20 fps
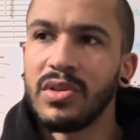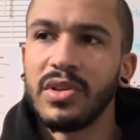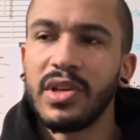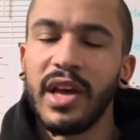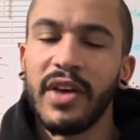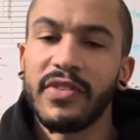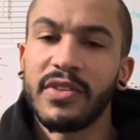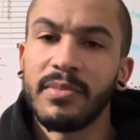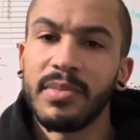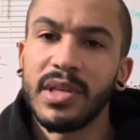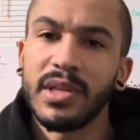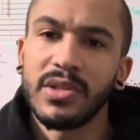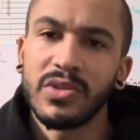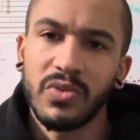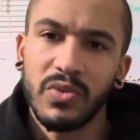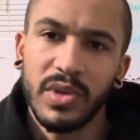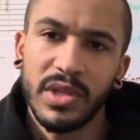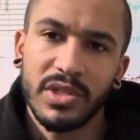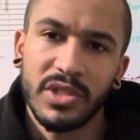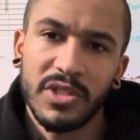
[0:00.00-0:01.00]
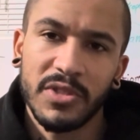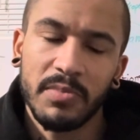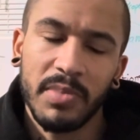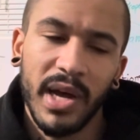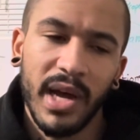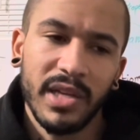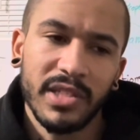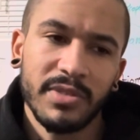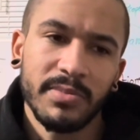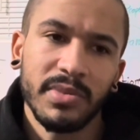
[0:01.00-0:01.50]
You have to be as rich as
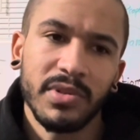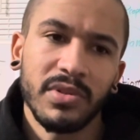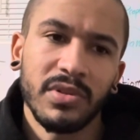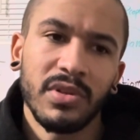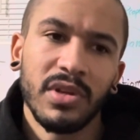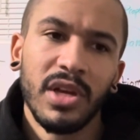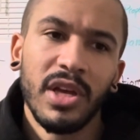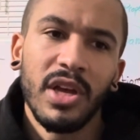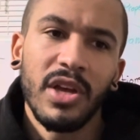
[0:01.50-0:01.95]
possible.